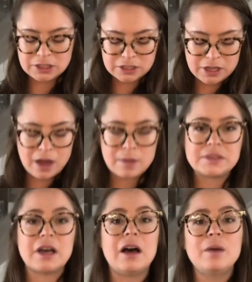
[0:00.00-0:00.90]
just comes
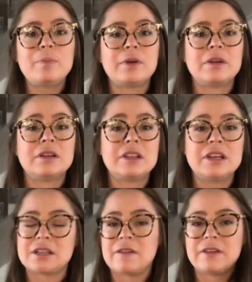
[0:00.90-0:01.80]
up the
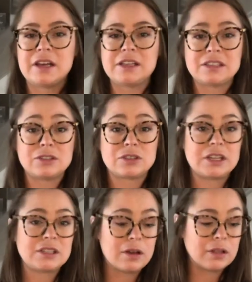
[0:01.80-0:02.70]
esophagus and
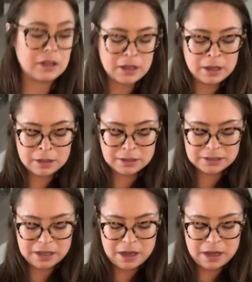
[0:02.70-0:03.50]
tries to go in the lungs.